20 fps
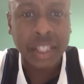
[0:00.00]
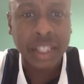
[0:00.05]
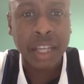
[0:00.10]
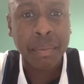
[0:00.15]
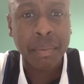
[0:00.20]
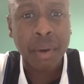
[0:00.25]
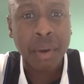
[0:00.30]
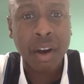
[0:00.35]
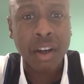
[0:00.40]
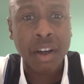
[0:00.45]
their
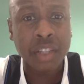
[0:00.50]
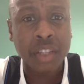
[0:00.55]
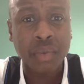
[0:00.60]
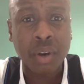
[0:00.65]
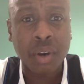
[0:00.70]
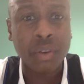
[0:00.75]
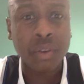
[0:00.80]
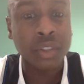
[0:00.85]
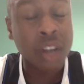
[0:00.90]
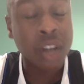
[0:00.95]
part as
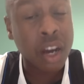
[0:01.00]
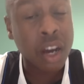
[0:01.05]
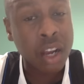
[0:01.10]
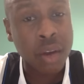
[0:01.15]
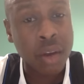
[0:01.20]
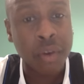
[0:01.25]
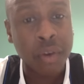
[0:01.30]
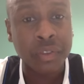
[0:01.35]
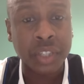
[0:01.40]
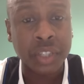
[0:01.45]
well.
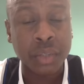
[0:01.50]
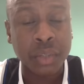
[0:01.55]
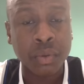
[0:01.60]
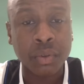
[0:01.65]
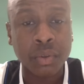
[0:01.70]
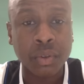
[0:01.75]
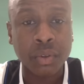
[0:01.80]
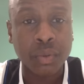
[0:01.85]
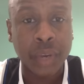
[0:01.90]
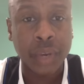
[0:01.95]
Darlow obviously
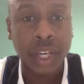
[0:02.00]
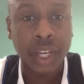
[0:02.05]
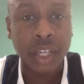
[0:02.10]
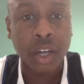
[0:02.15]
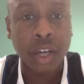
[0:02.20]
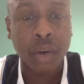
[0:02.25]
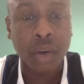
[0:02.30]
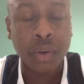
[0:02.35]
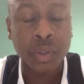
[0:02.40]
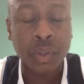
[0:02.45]
went in
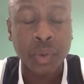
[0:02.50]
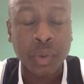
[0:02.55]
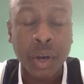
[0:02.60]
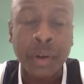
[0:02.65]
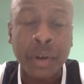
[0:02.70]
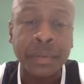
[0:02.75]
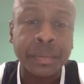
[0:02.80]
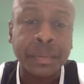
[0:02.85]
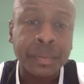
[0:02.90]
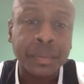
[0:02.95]
goal as
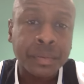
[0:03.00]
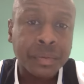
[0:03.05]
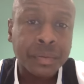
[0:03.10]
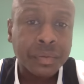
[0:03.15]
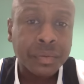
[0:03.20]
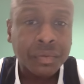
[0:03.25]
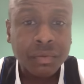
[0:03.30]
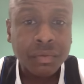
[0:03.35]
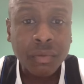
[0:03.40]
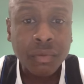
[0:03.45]
well.
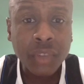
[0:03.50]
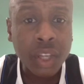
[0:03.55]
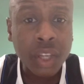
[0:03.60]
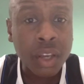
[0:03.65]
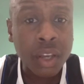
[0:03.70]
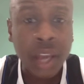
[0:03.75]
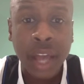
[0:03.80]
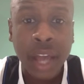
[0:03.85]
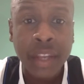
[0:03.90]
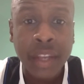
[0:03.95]

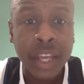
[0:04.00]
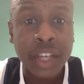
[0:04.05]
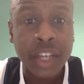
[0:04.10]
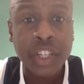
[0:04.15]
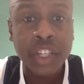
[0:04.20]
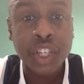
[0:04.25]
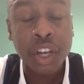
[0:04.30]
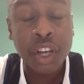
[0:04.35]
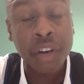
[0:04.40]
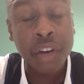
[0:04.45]
And then
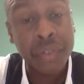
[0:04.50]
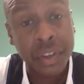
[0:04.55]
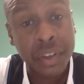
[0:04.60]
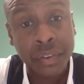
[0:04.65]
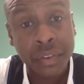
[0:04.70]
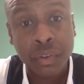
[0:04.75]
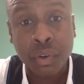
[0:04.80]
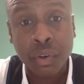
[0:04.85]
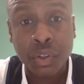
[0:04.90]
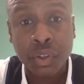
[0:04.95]
Shelby, of
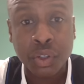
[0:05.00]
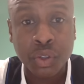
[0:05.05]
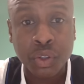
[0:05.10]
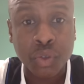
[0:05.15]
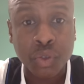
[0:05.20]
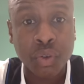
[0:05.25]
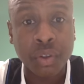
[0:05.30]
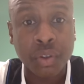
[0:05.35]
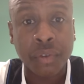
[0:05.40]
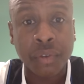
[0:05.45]
course, who
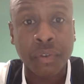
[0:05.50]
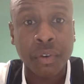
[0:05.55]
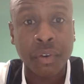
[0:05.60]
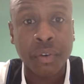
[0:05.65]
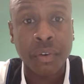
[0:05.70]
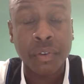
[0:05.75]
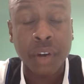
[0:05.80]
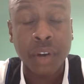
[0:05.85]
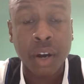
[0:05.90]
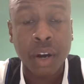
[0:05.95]
scored the
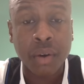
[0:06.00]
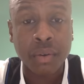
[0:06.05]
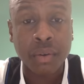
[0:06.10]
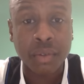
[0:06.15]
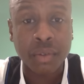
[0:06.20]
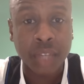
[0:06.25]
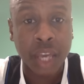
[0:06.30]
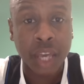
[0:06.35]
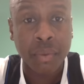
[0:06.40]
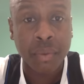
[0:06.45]
fourth goal,
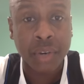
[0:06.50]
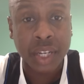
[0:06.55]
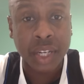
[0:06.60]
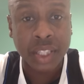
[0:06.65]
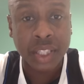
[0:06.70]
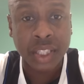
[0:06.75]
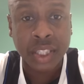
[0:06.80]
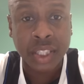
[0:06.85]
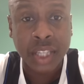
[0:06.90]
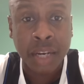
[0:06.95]
came on
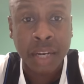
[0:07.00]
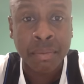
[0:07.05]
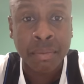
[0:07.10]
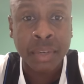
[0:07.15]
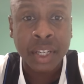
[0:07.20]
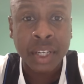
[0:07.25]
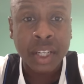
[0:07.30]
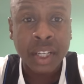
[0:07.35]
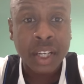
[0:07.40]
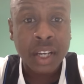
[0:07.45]
as a sub.
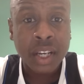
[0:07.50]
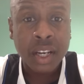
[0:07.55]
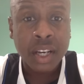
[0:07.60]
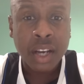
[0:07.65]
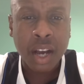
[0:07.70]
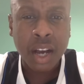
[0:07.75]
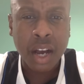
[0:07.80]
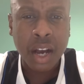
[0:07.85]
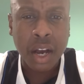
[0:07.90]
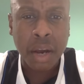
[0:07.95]

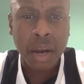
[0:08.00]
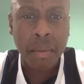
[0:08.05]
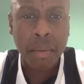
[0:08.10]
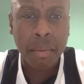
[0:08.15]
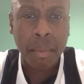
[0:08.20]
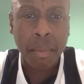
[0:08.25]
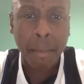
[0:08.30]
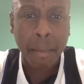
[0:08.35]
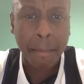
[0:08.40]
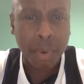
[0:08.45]

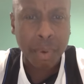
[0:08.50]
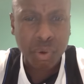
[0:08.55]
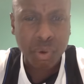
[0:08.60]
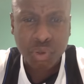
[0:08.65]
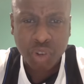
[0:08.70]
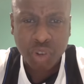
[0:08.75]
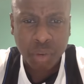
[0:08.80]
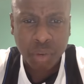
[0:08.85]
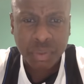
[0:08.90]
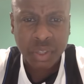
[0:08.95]
Ball
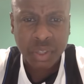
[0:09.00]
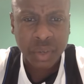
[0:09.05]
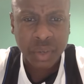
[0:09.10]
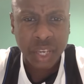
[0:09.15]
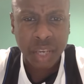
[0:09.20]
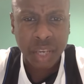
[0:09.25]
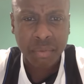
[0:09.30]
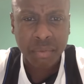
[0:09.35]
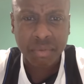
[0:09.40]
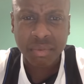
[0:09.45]
dropped to
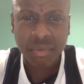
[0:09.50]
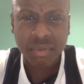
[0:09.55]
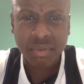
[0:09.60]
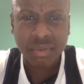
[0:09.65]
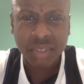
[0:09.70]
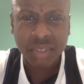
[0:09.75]
him.